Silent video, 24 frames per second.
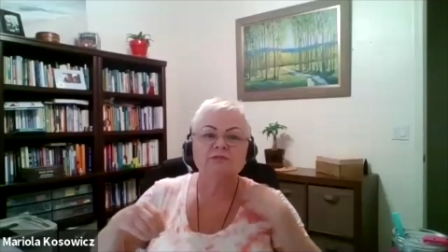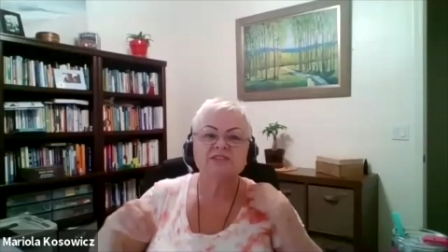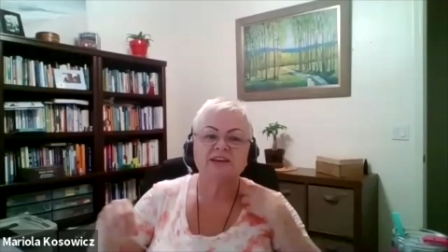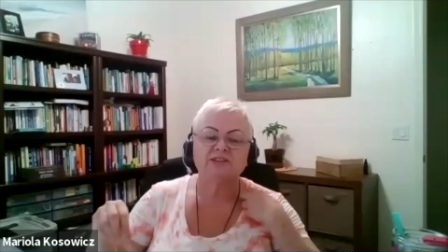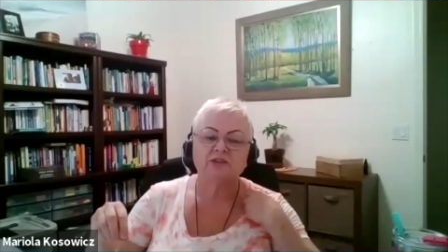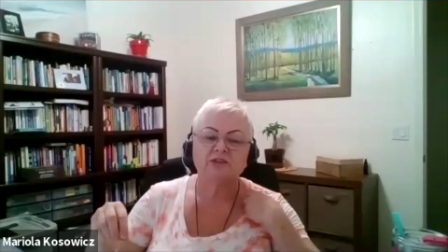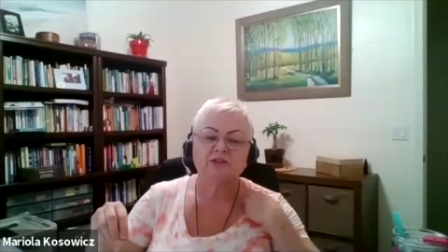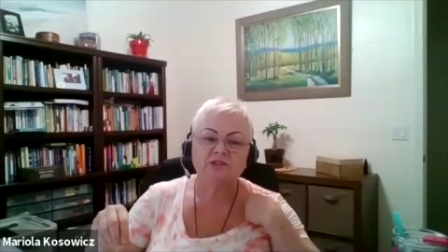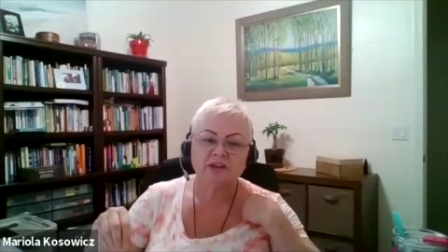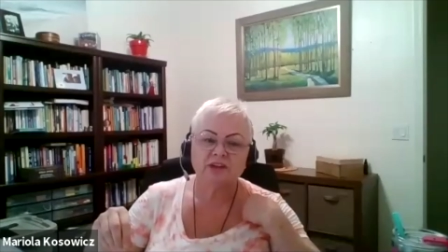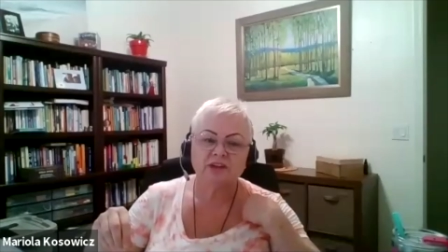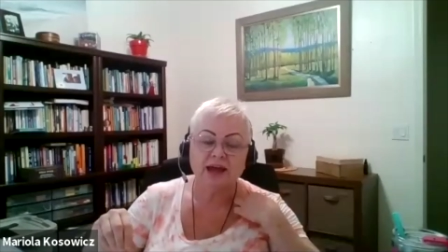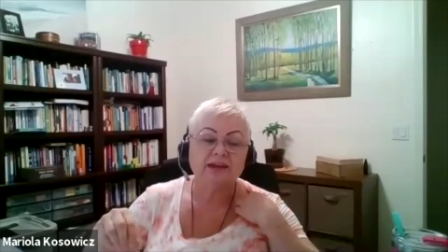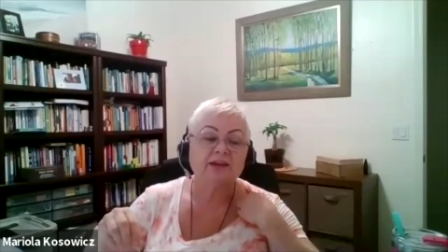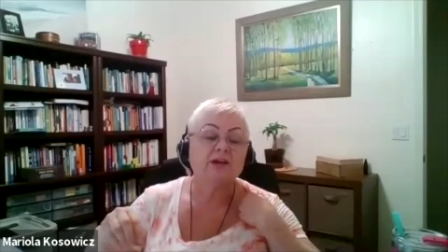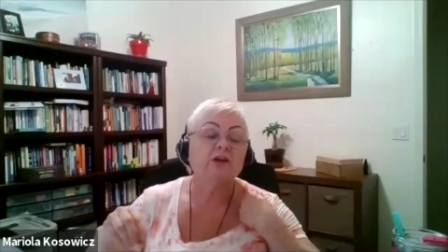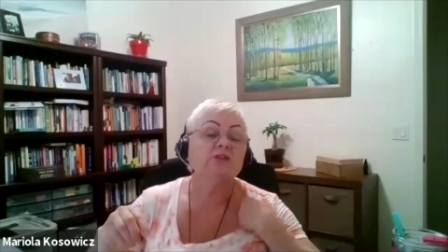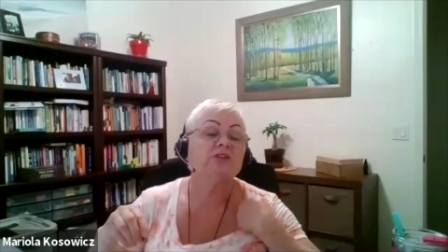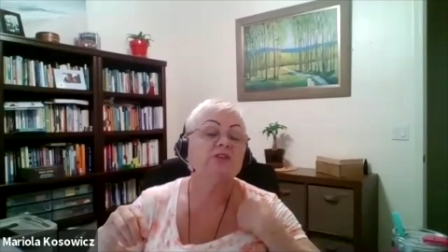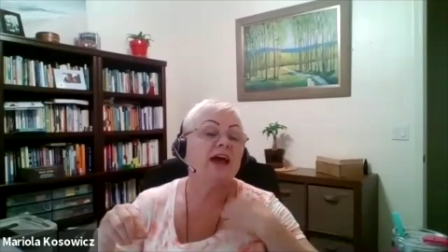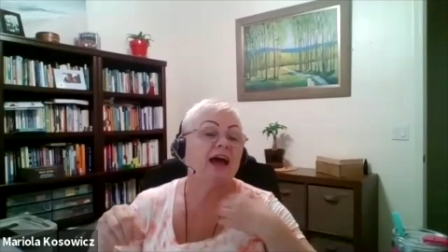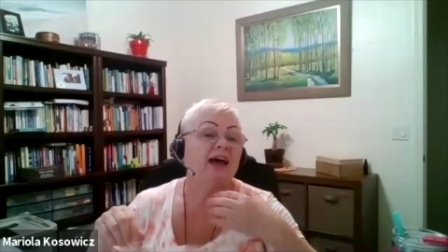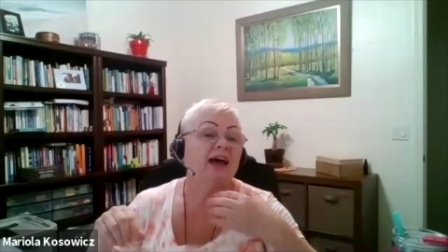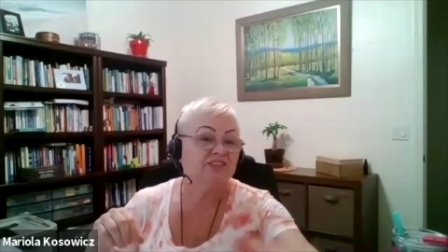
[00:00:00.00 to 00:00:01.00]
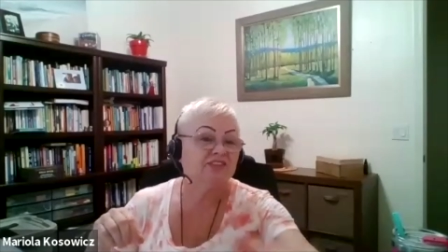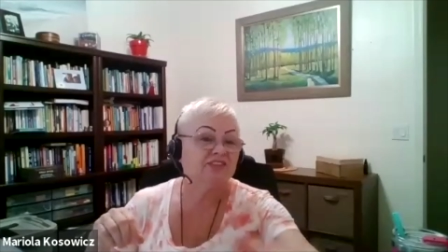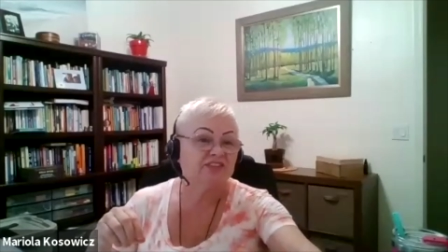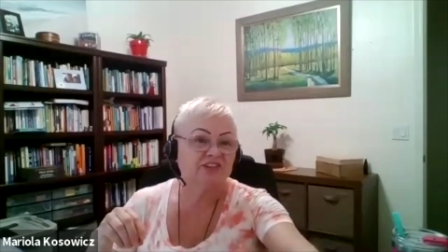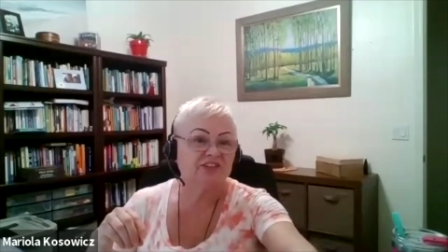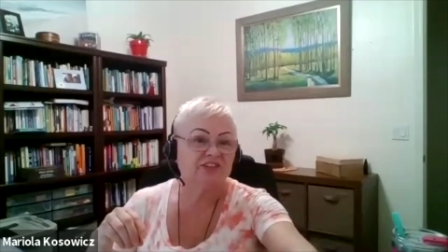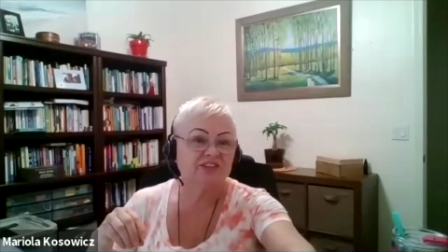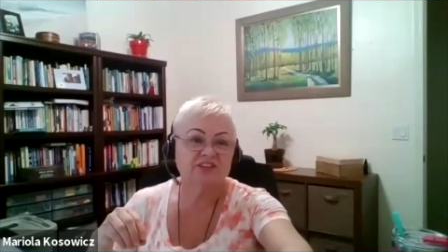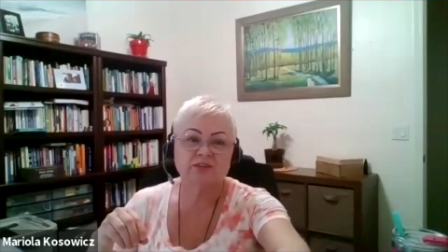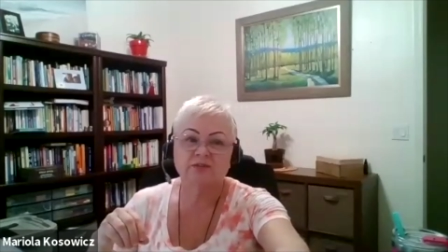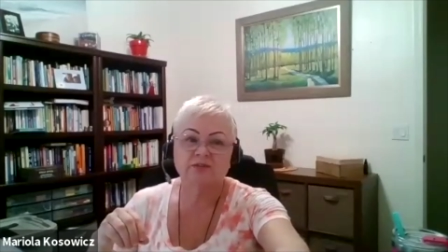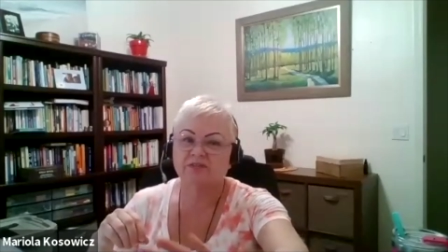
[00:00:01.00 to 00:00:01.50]
not on, I'm gonna answer
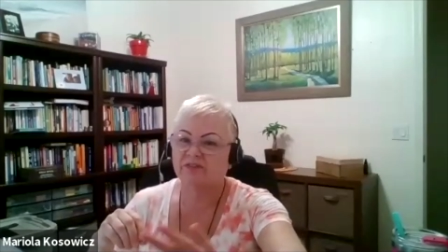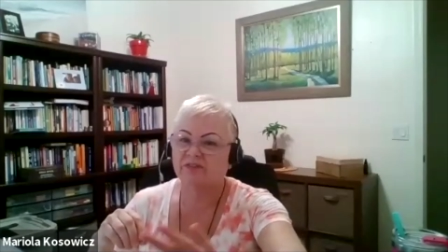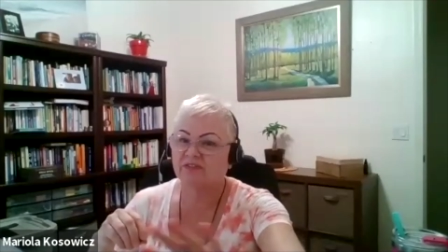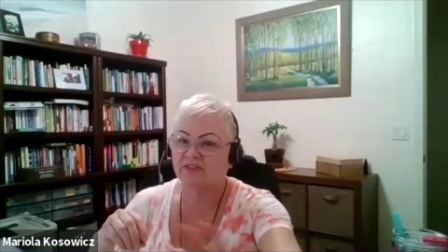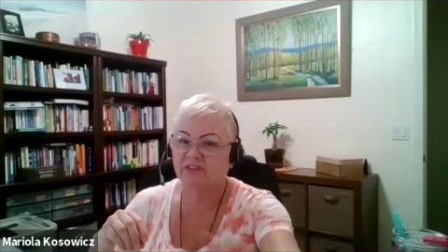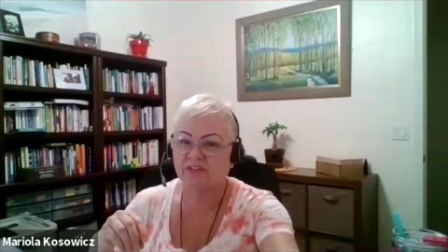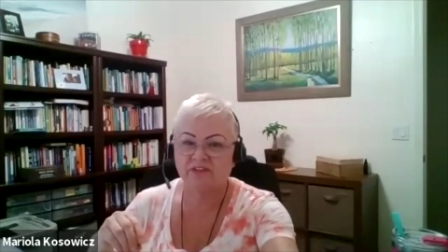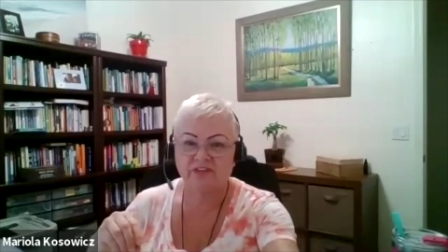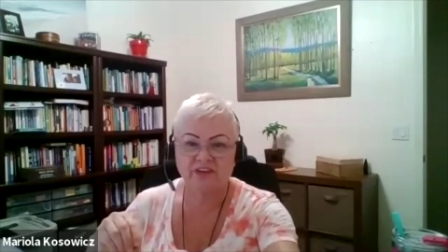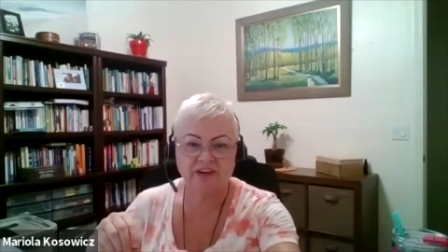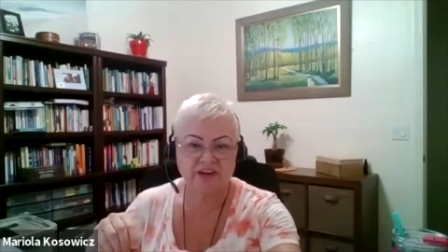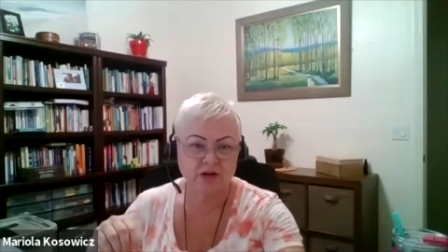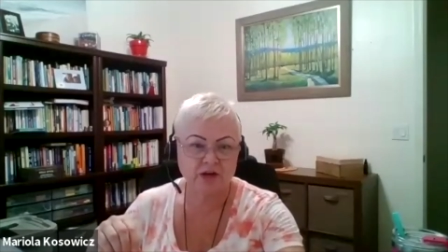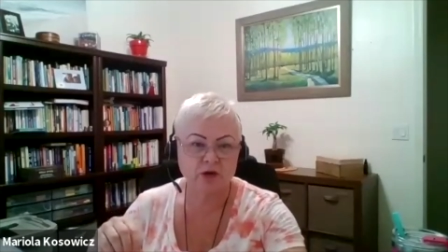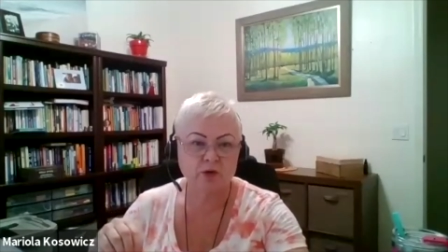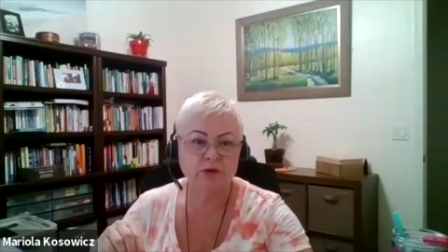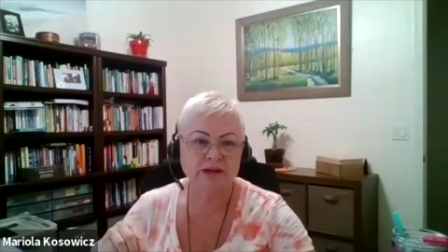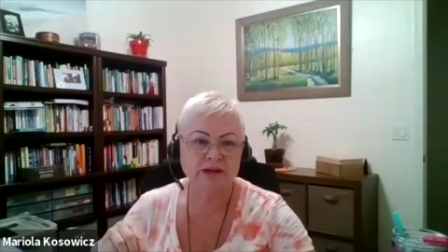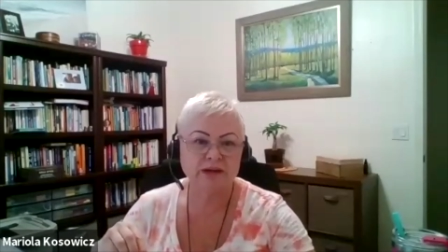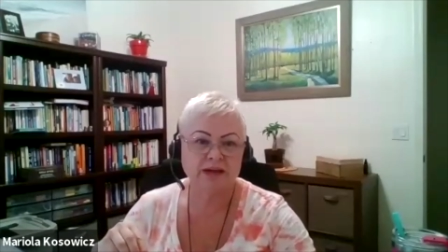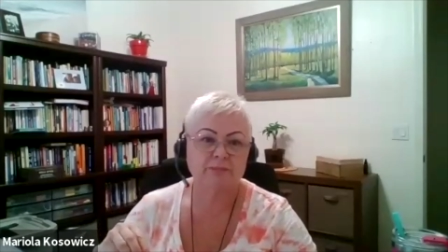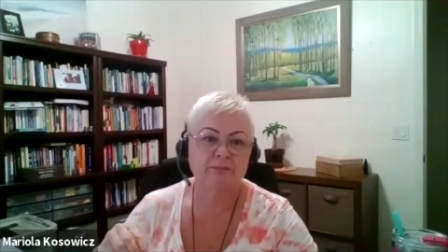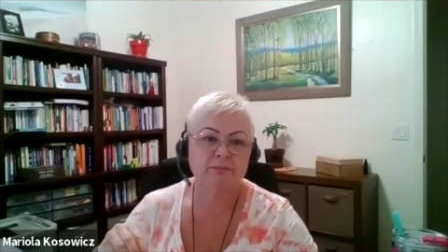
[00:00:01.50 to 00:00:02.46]
this very quick,